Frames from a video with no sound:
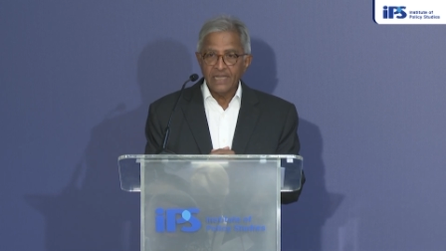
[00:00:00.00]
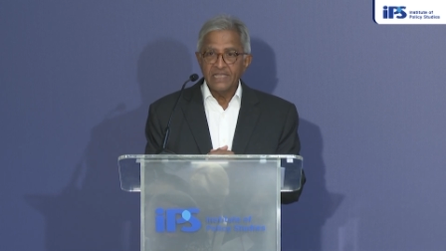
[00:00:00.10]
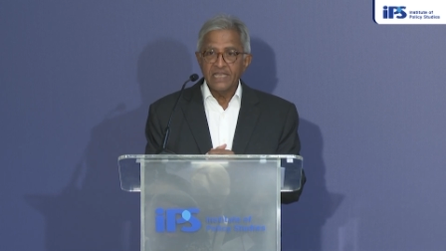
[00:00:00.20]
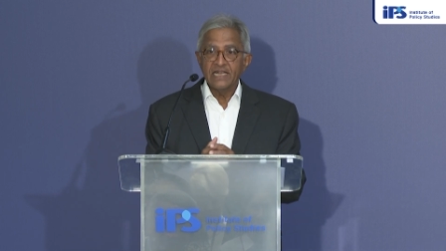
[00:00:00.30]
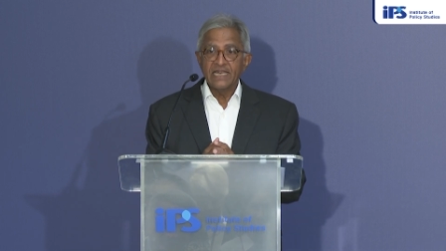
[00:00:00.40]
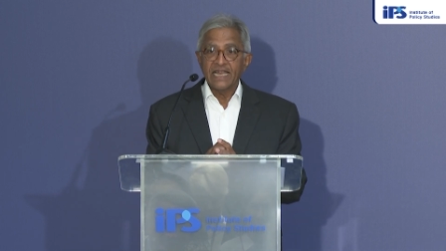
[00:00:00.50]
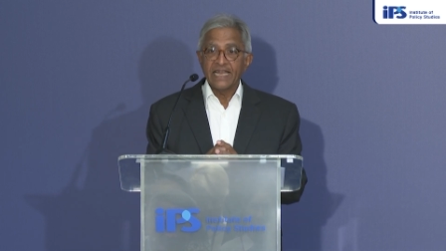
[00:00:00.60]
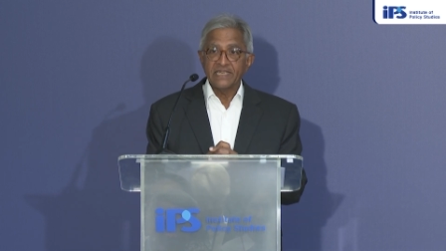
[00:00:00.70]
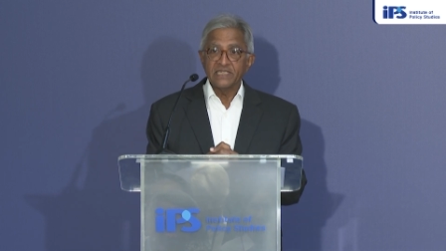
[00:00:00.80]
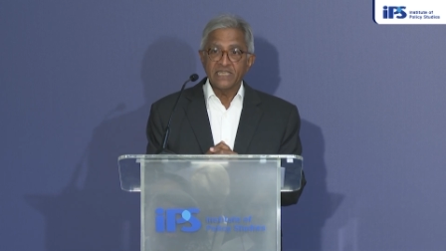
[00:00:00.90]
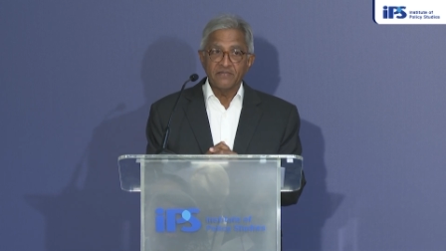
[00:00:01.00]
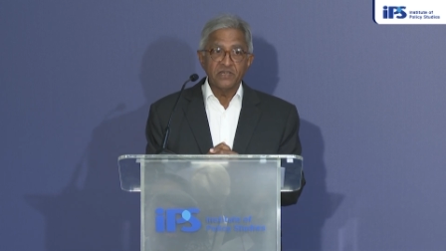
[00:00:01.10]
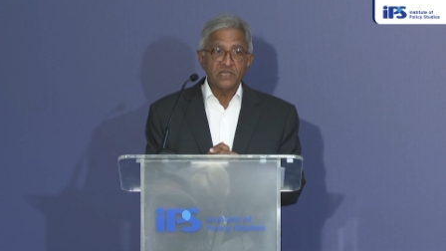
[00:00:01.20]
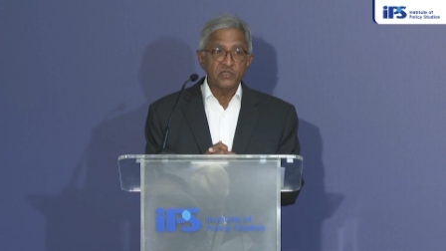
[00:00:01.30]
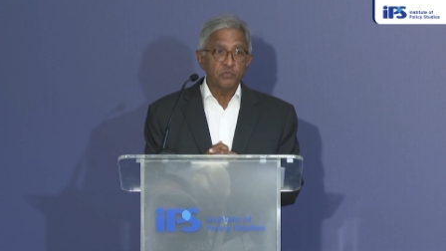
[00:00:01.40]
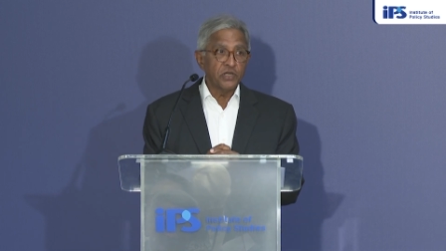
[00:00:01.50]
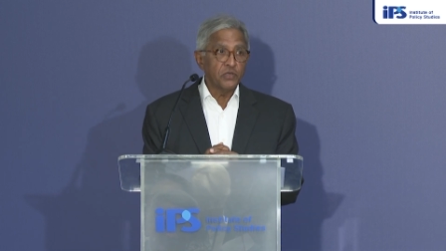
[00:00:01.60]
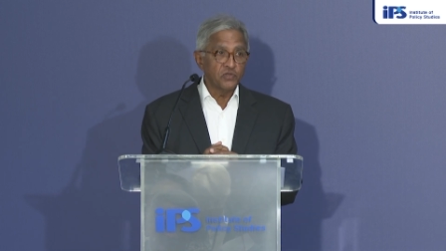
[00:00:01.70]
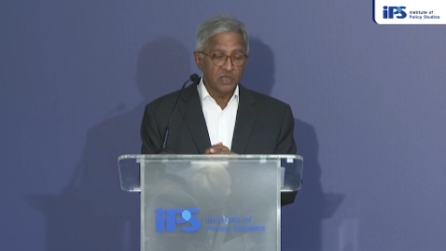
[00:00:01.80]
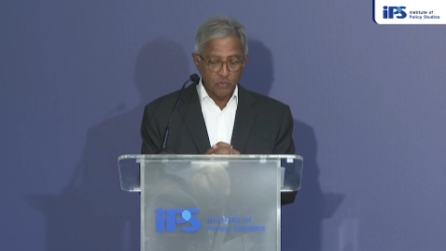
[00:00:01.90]
in the early 1970s,
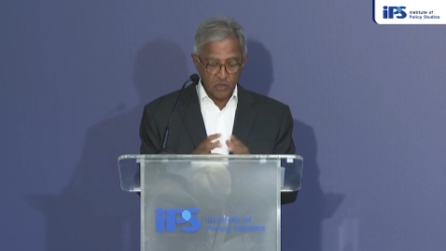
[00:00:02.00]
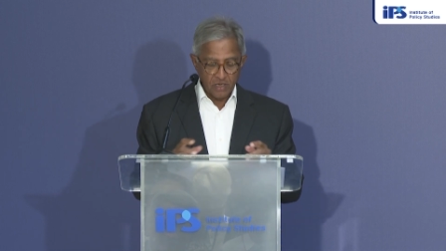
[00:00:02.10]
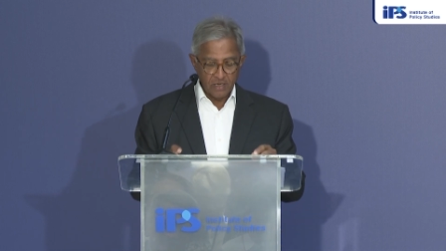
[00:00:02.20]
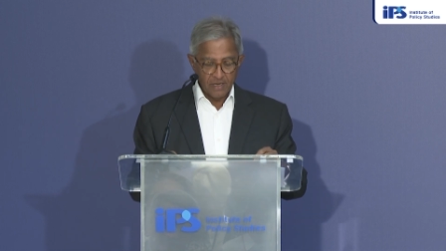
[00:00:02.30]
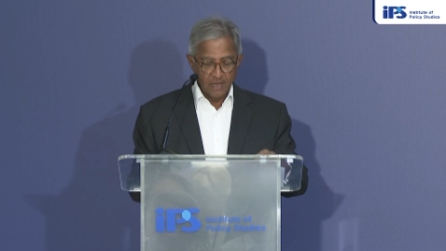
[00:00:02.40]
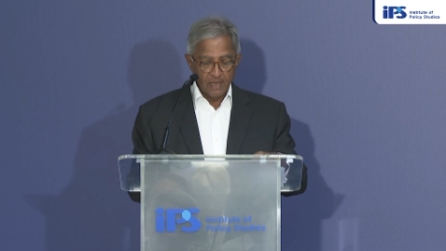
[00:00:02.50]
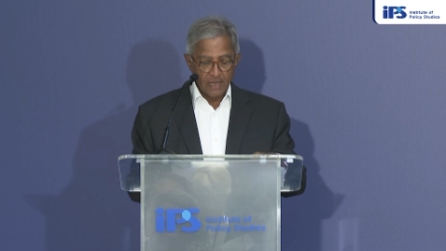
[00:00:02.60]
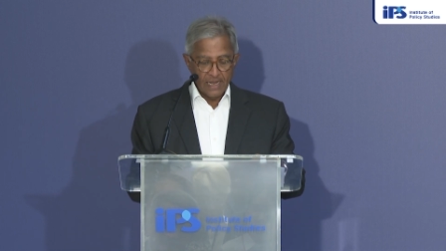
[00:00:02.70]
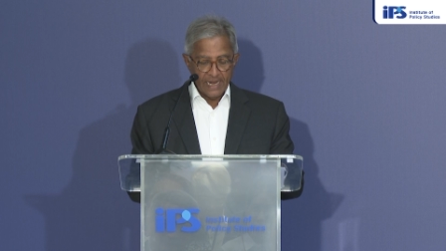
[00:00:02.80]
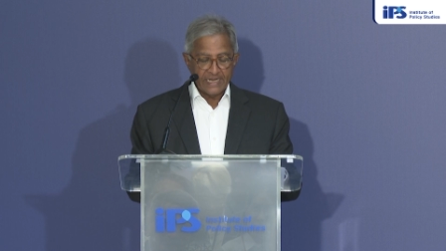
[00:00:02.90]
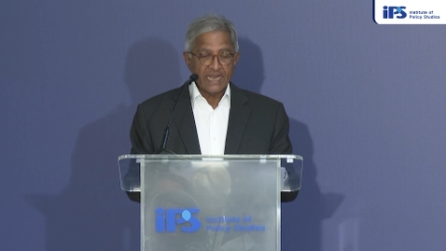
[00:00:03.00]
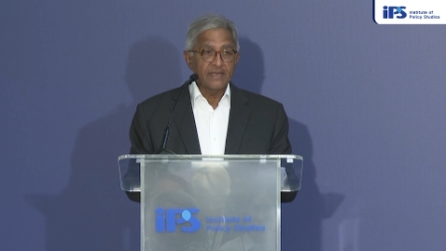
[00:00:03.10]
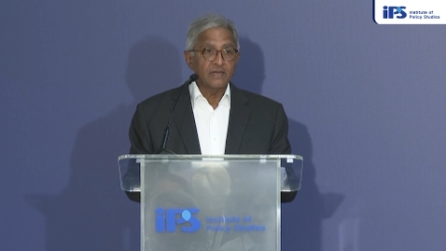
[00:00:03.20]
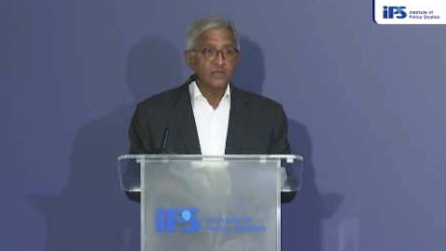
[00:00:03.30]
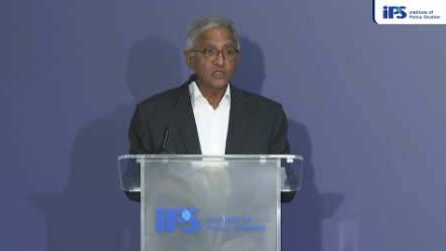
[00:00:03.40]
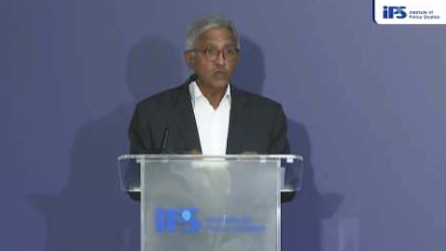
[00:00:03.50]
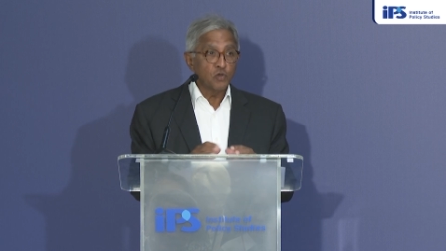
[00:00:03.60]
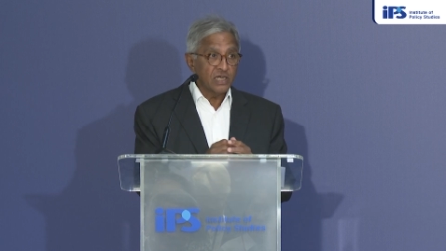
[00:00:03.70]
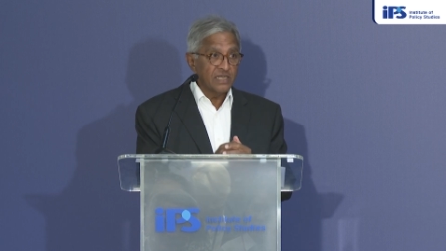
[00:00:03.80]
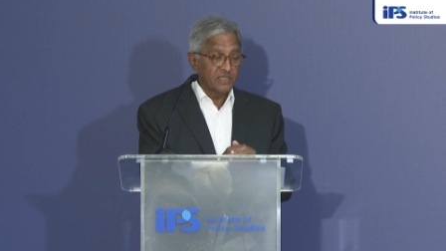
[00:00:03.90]
produced a book entitled
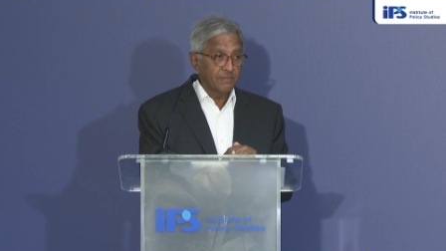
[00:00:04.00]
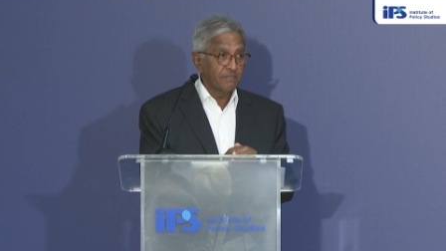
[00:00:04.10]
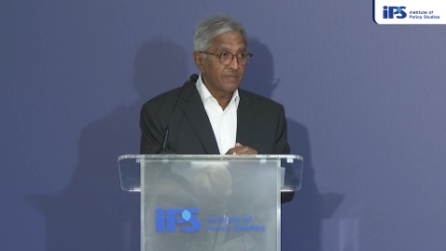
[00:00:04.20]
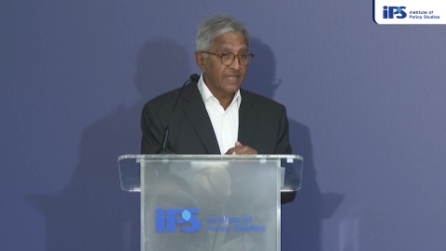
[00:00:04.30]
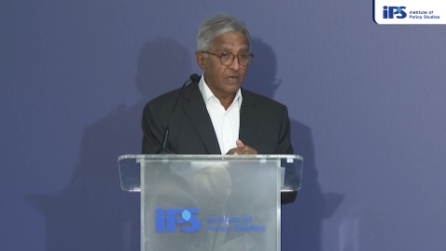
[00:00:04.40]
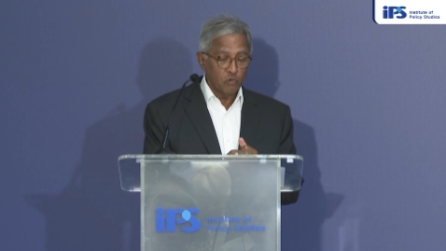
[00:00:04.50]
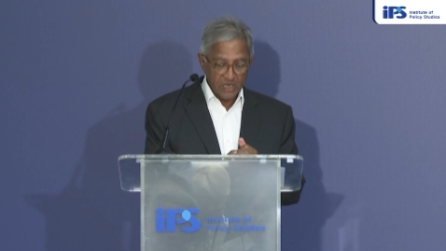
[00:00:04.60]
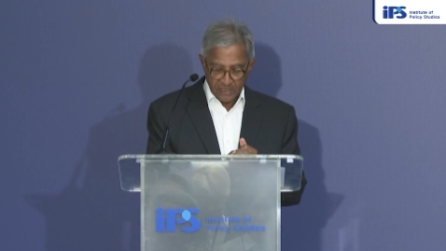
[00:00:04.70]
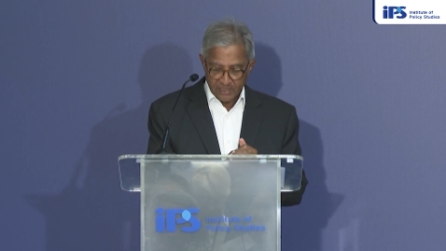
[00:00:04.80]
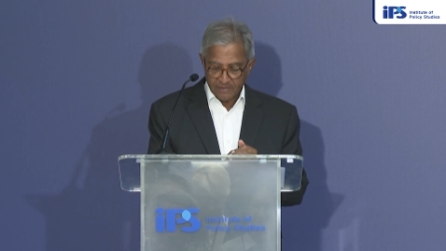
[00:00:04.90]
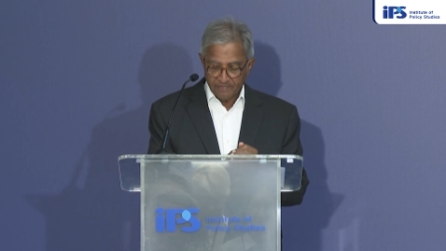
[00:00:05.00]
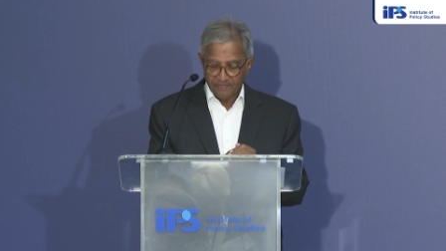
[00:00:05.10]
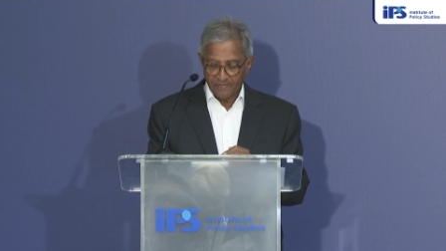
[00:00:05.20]
Socialism That Works.